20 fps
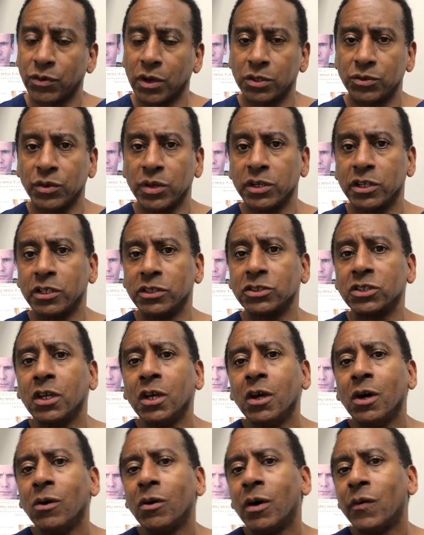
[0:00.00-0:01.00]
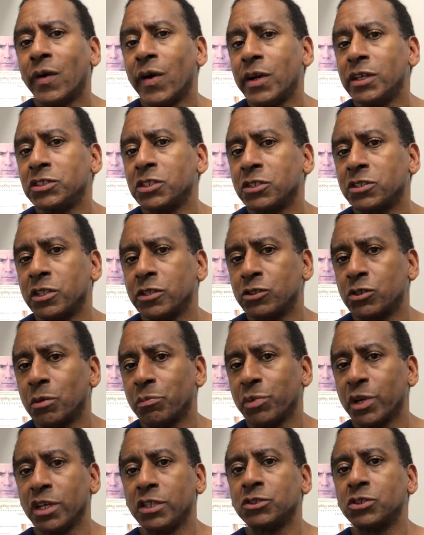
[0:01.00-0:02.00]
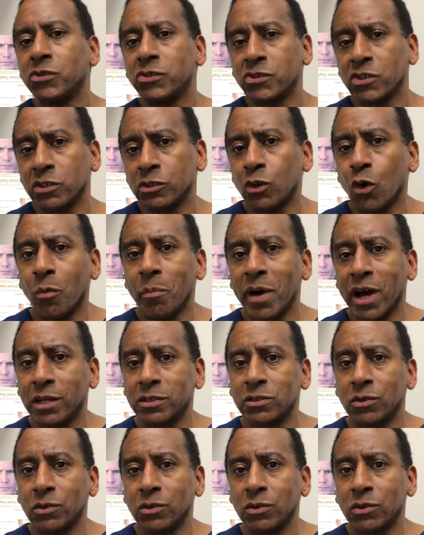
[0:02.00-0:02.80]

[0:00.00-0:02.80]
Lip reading: Rodriguez, why is it that your patients can go back